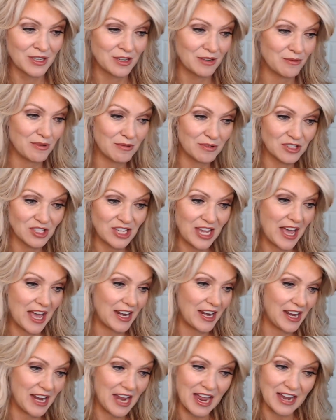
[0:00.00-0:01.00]
we were
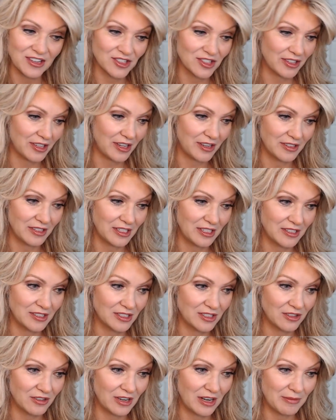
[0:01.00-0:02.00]
chatting actually on
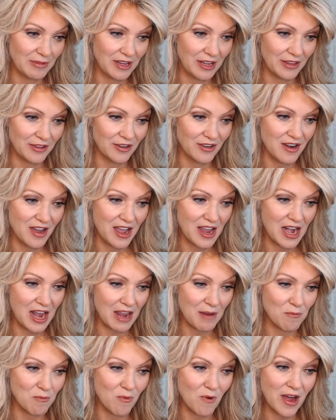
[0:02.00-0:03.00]
Instagram the other night,
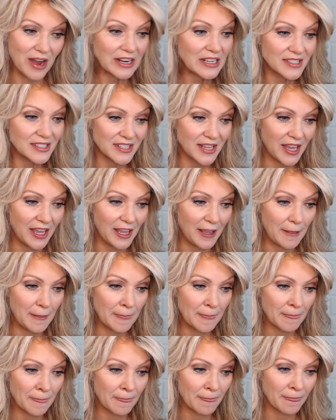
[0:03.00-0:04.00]
I want to say
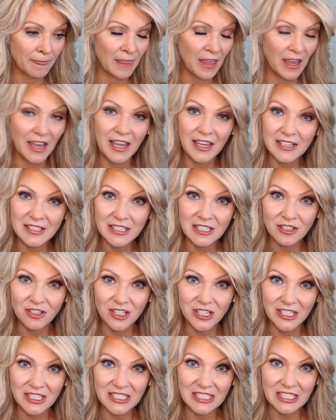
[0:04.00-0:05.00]
18 or
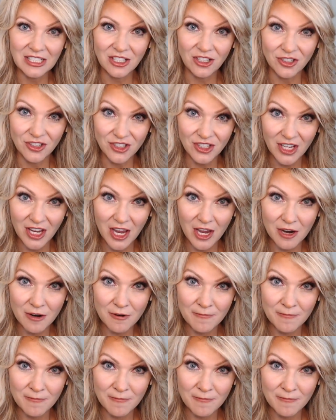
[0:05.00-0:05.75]
19 years ago,